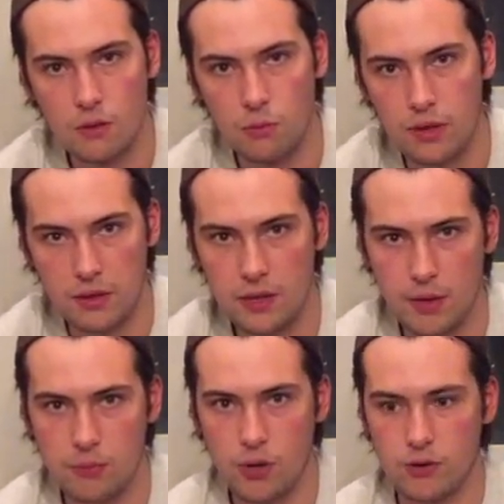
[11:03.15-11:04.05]
One thing
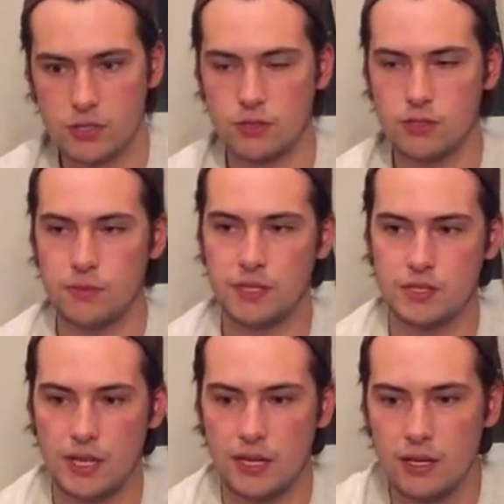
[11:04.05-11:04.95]
about Moira's ultimate
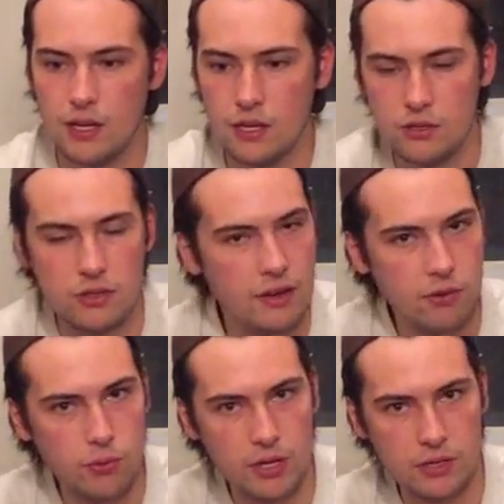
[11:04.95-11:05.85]
is that you
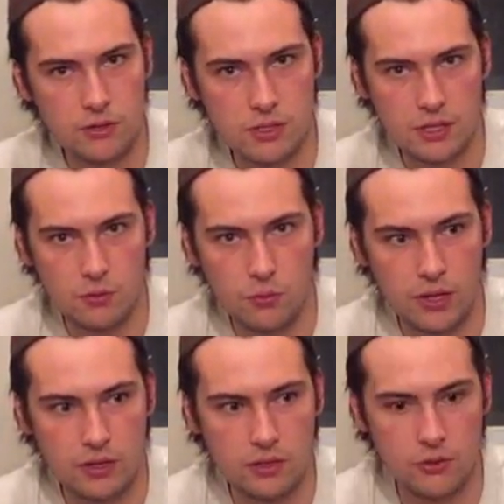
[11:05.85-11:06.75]
never want to use it
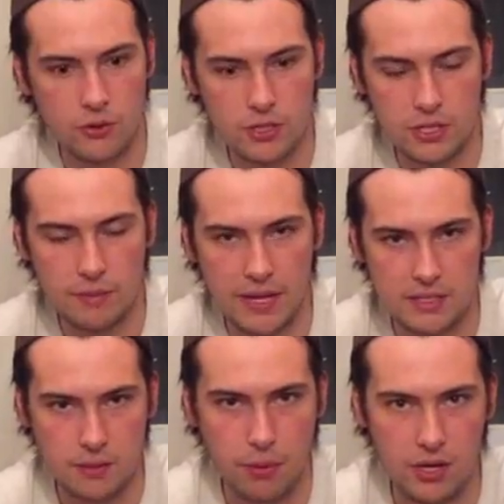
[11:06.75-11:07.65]
when your team
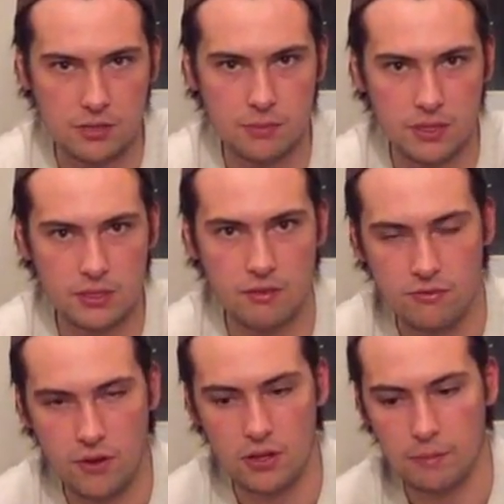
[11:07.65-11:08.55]
has the possibility
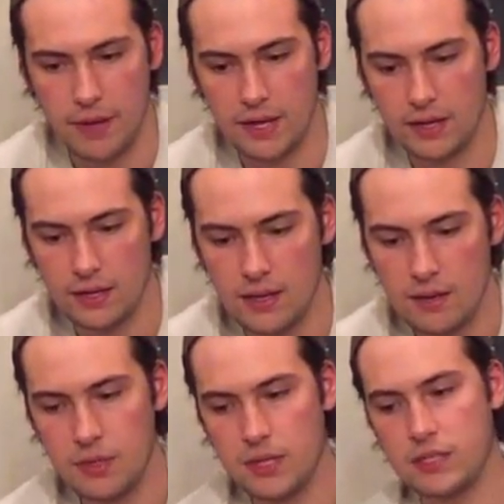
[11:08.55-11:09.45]
of falling back,
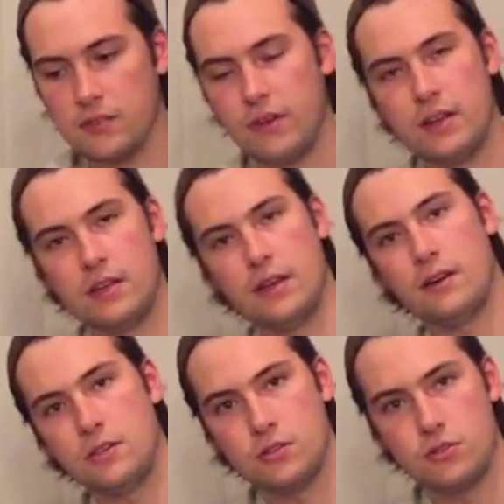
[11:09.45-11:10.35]
because if any
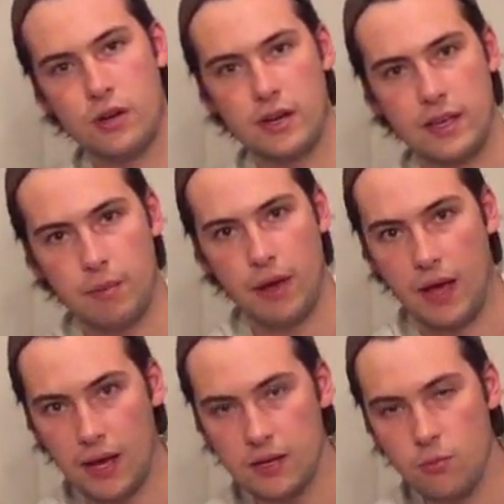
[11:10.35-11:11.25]
characters try to get
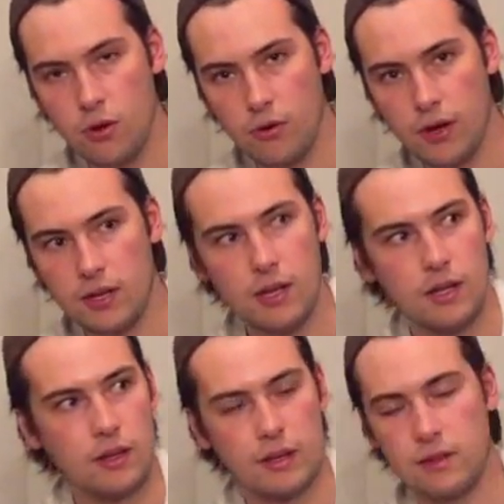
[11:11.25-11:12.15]
behind Moira,
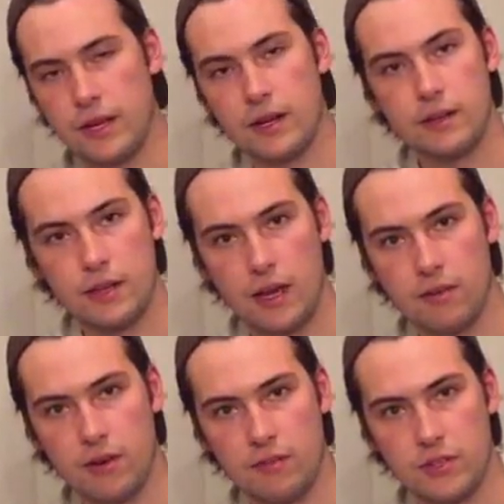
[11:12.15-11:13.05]
like they're getting to
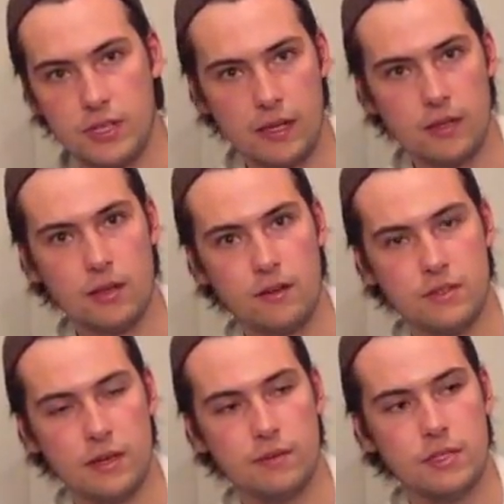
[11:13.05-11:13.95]
cover after taking a lot
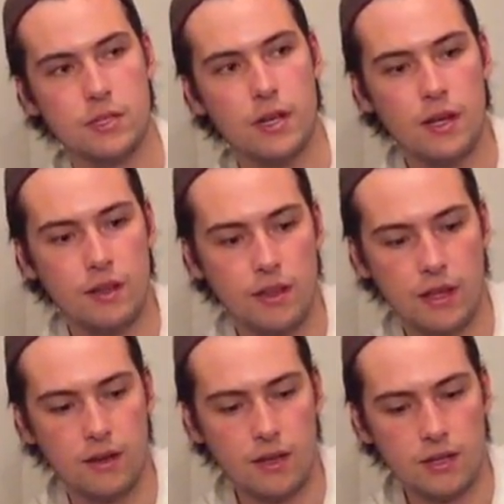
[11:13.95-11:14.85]
of damage,
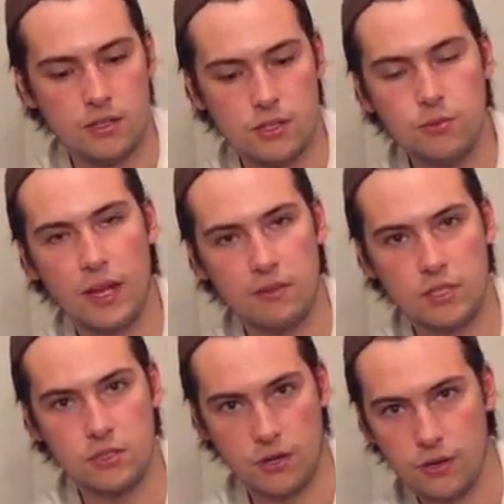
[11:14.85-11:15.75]
then she will have
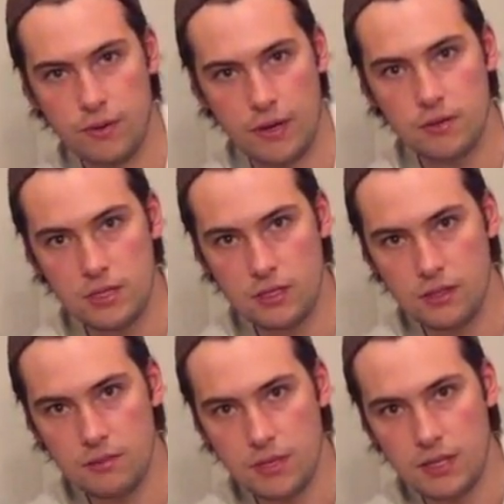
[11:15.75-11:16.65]
to turn around to
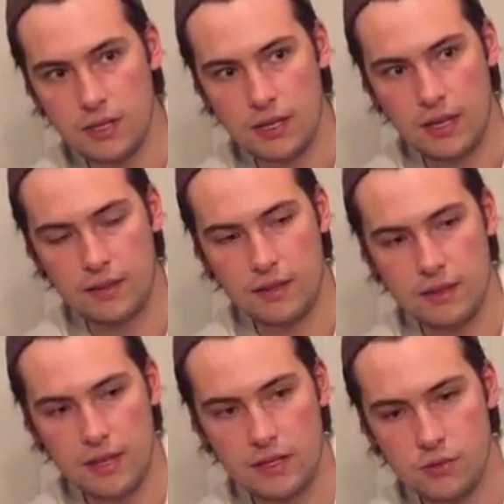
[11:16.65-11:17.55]
heal him,
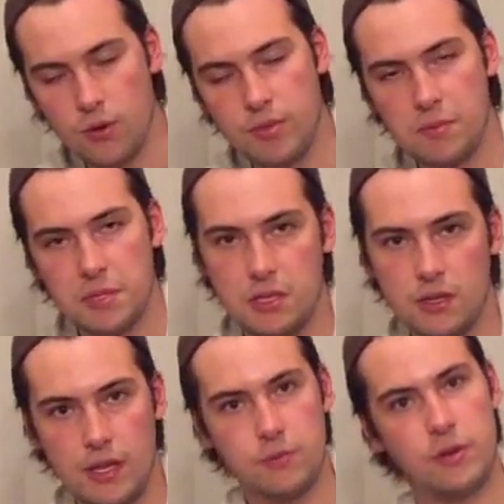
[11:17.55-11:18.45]
and then she won't be able to
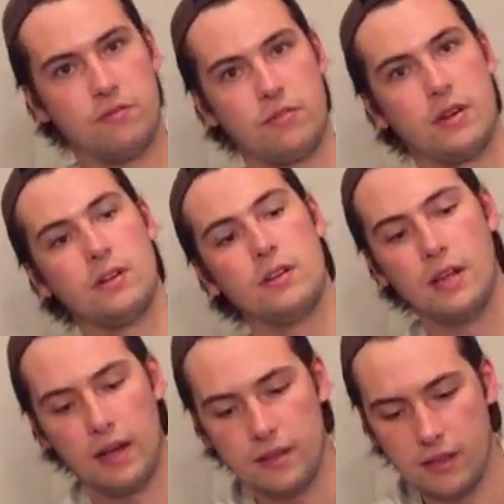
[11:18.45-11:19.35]
heal anyone in front.
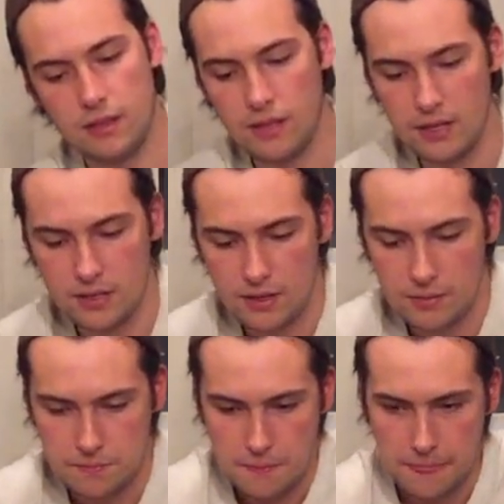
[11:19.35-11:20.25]
I think that
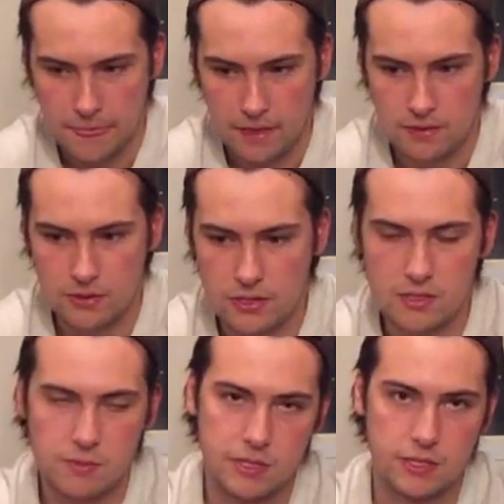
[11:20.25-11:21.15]
there
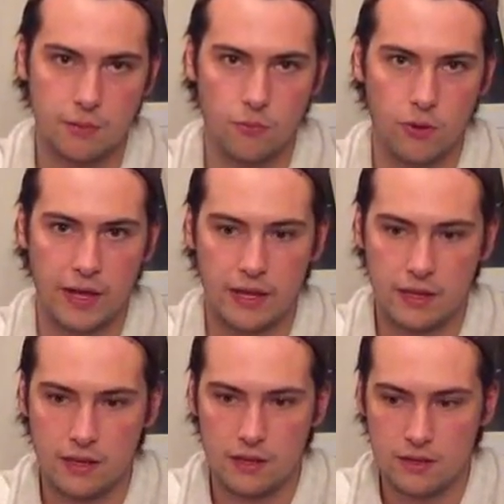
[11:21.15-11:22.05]
needs to be some
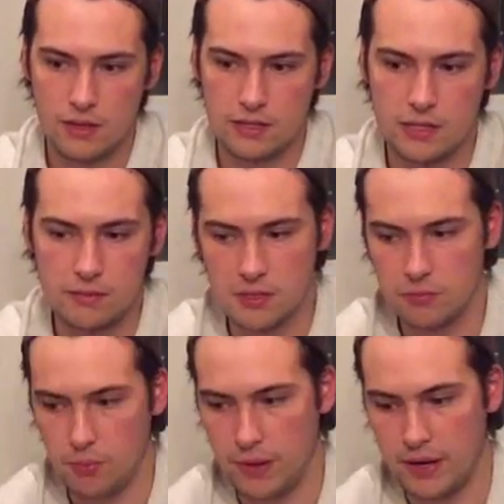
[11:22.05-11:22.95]
way that teams
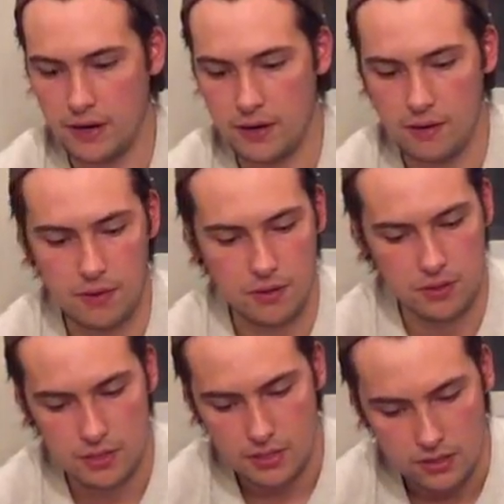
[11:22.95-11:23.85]
can prepare
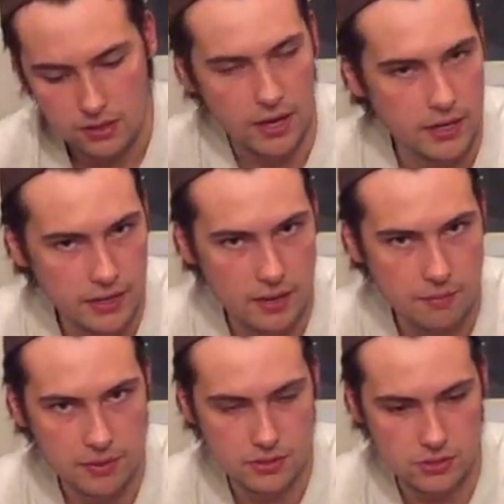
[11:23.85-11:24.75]
about lining
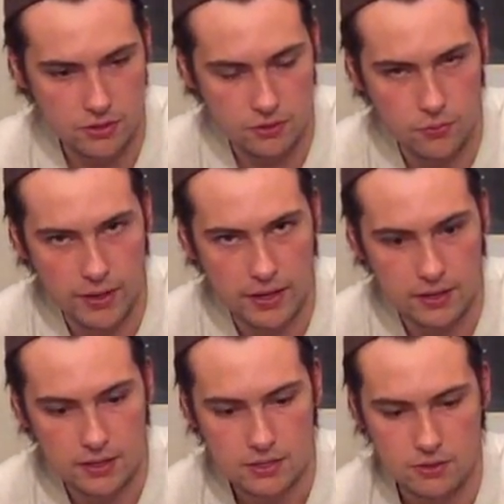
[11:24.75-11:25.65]
up in a certain
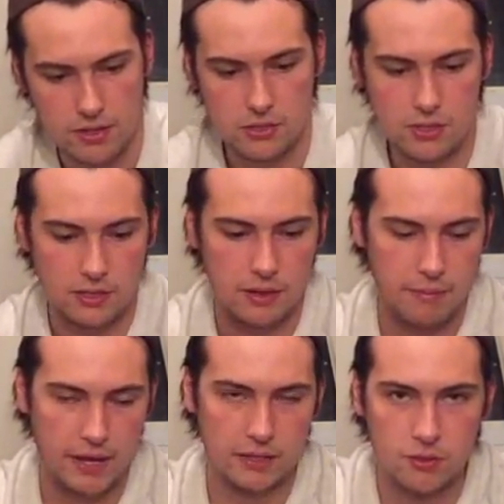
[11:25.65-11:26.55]
way so that she can
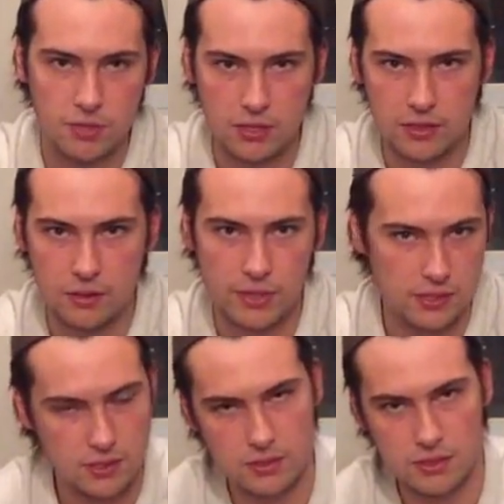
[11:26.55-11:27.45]
get maximum healing while
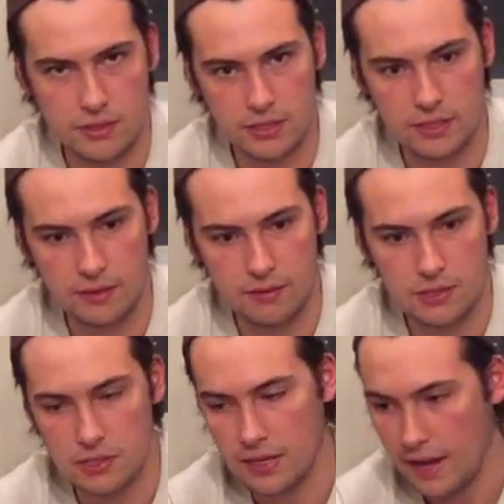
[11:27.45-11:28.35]
still dealing
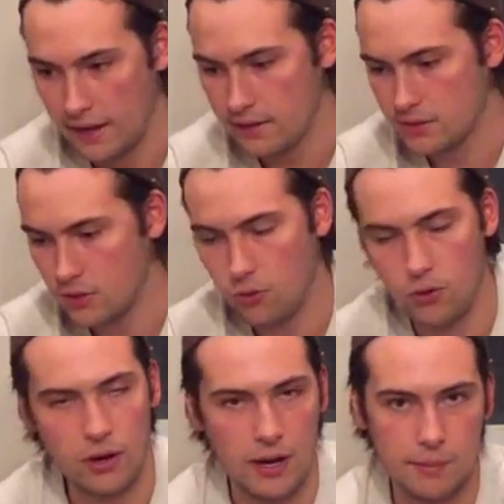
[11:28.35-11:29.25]
damage. At its
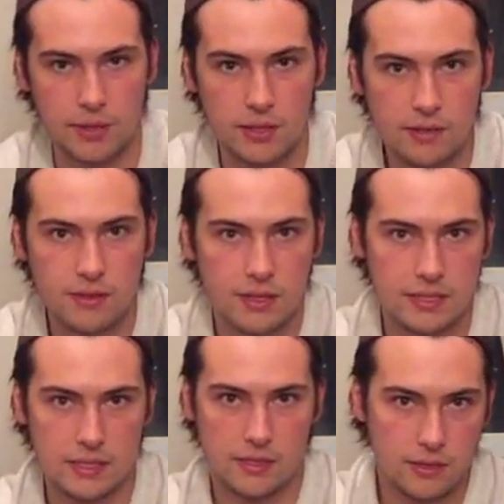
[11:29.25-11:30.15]
core, I believe that
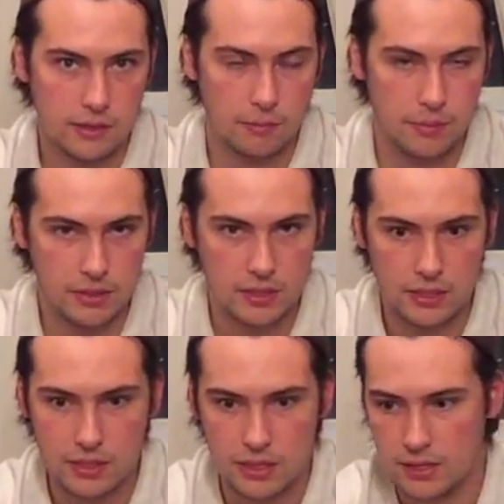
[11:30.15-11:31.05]
it's a healing
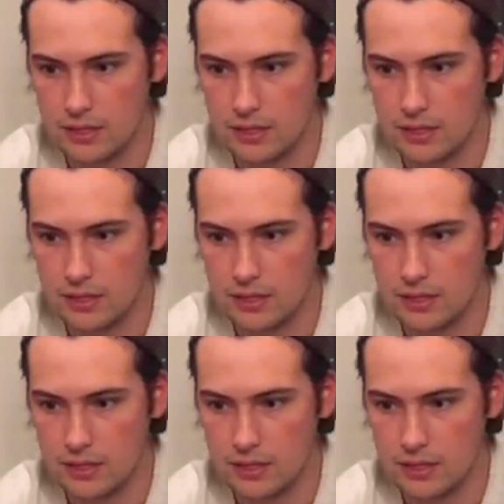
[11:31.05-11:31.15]
ability.